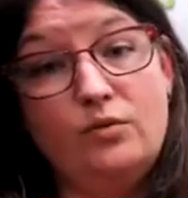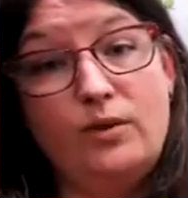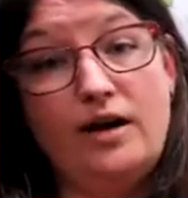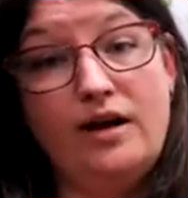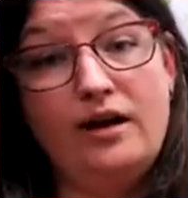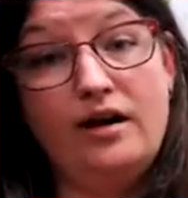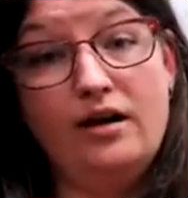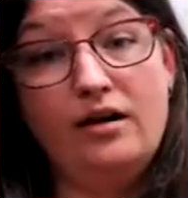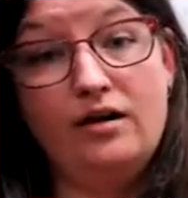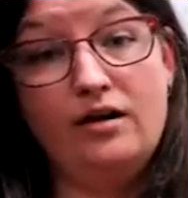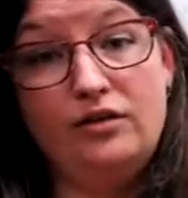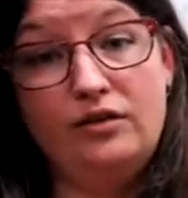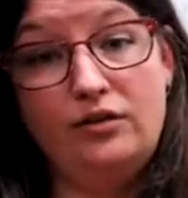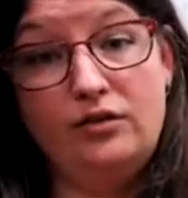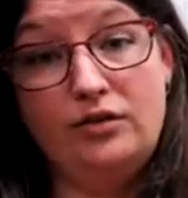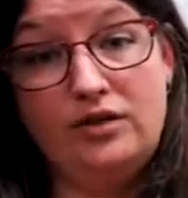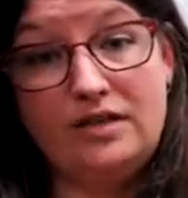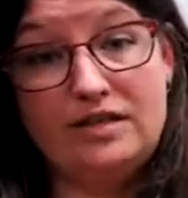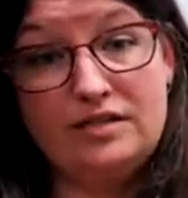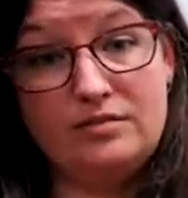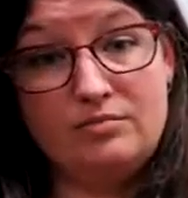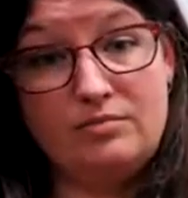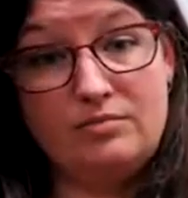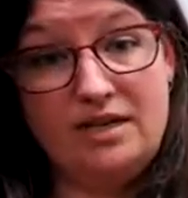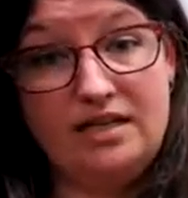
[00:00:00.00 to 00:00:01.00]
where
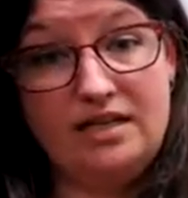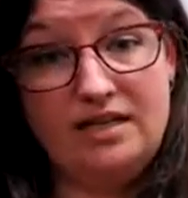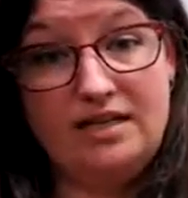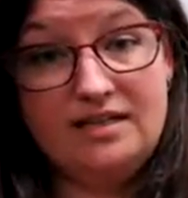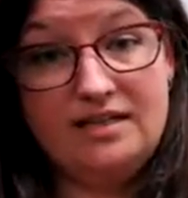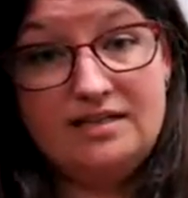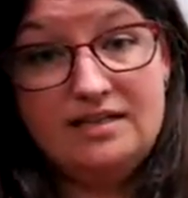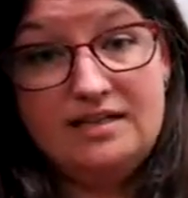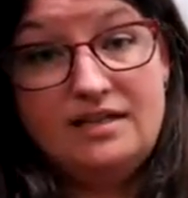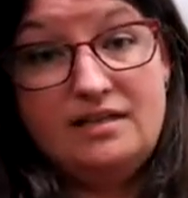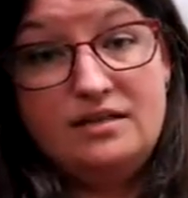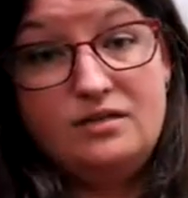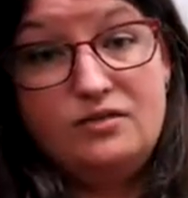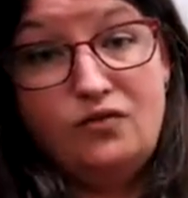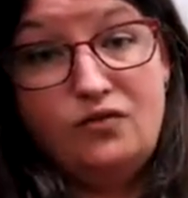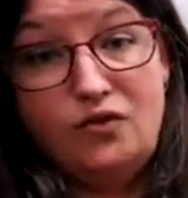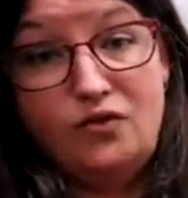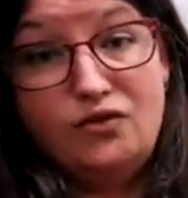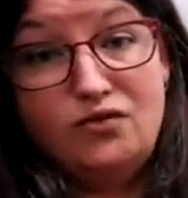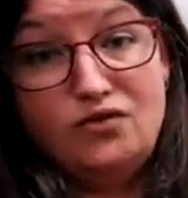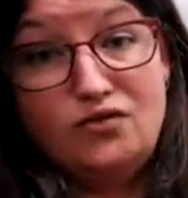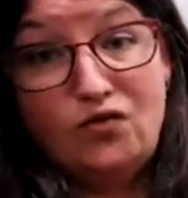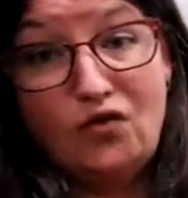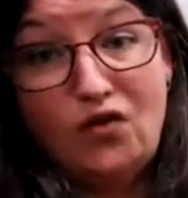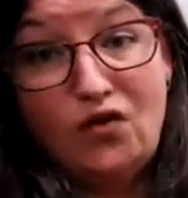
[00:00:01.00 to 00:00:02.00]
gluteus medius is,
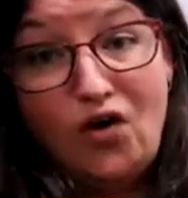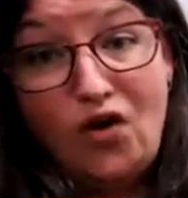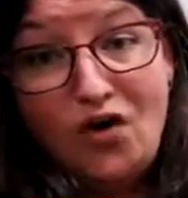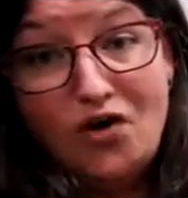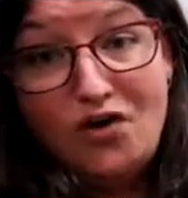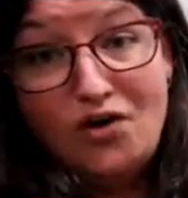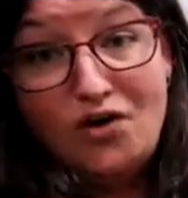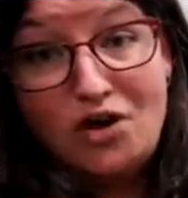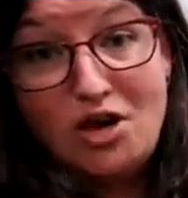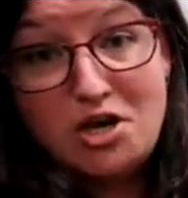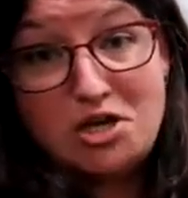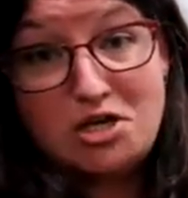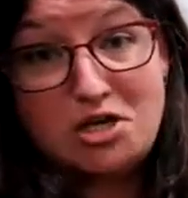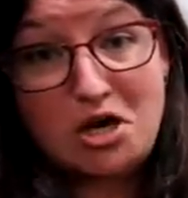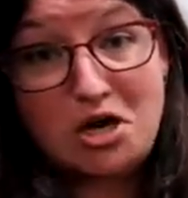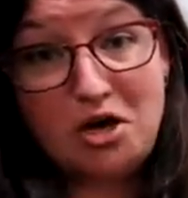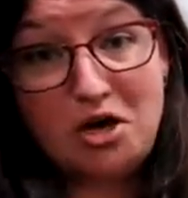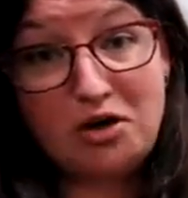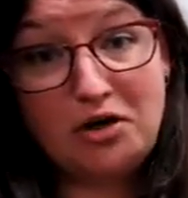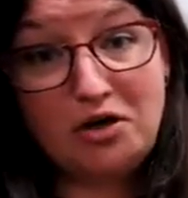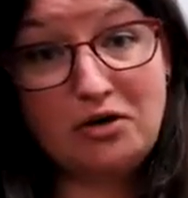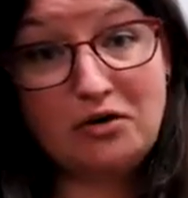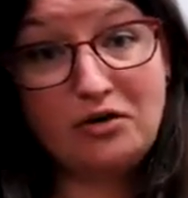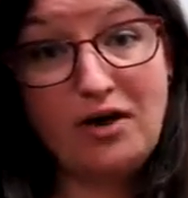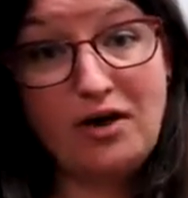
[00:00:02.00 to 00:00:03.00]
first of all, you turn
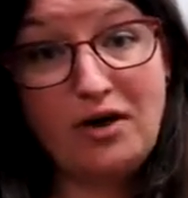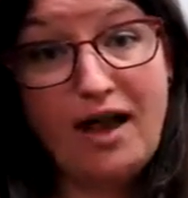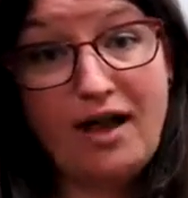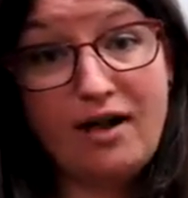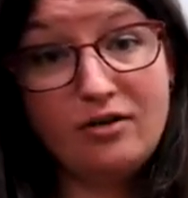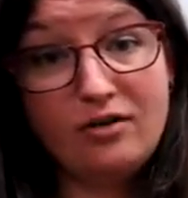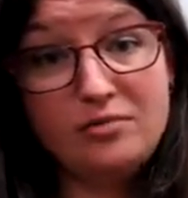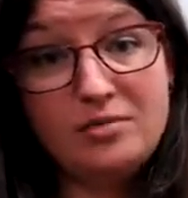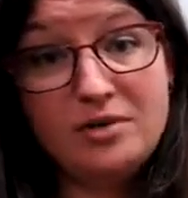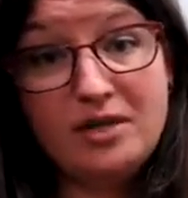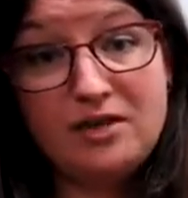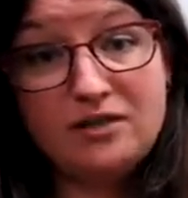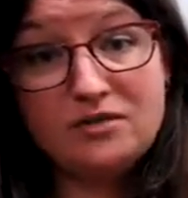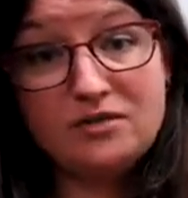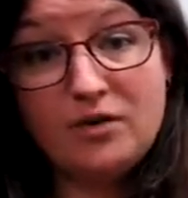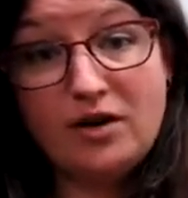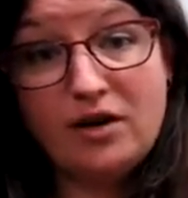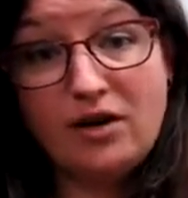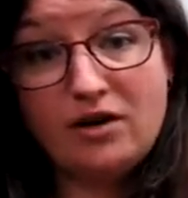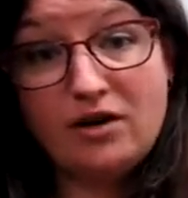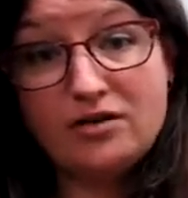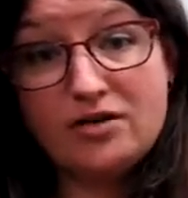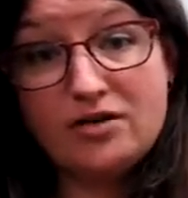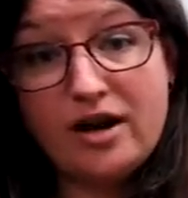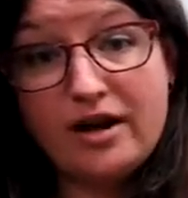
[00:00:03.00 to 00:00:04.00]
it around because we
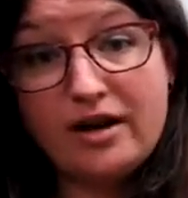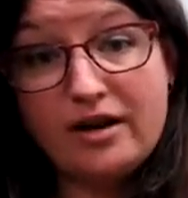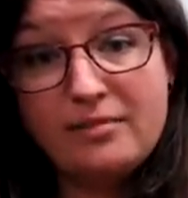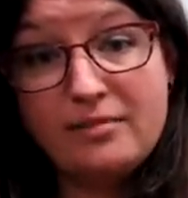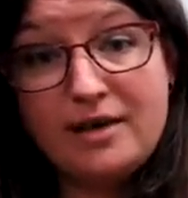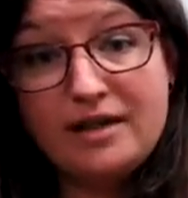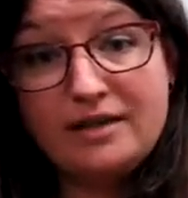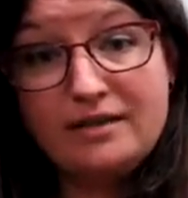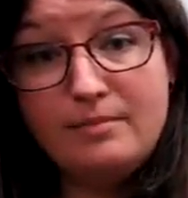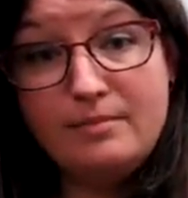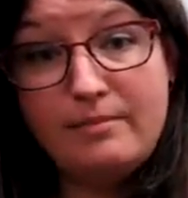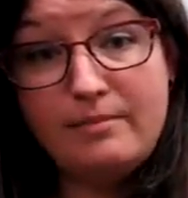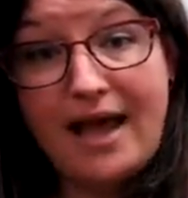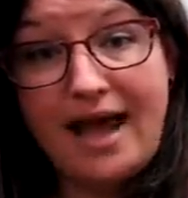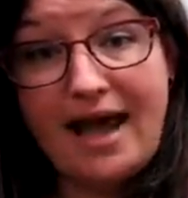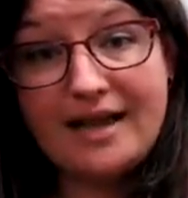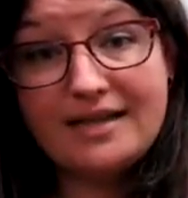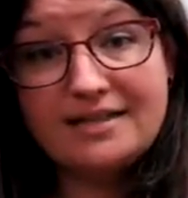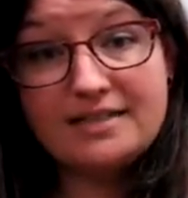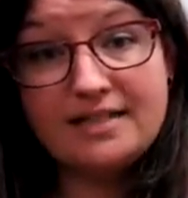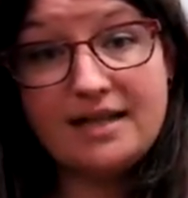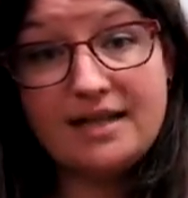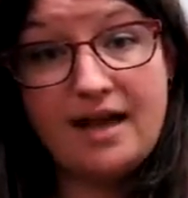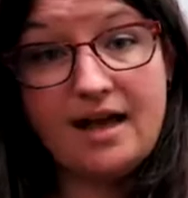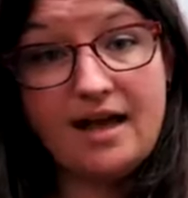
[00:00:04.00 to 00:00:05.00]
are talking about the
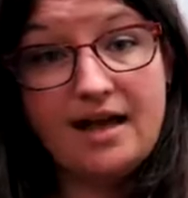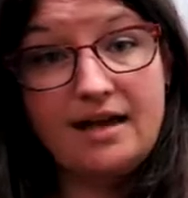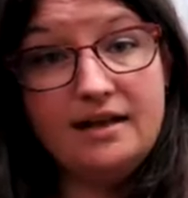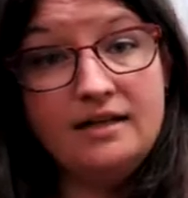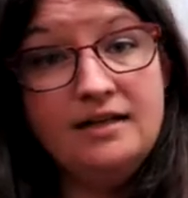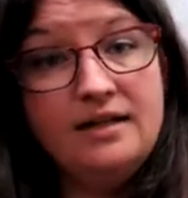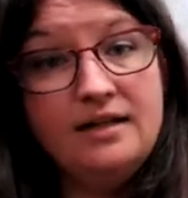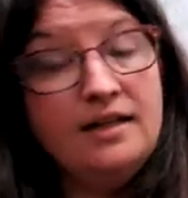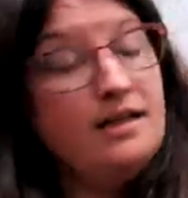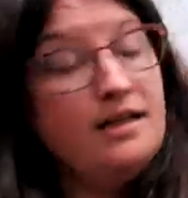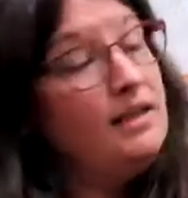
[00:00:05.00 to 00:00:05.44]
backside.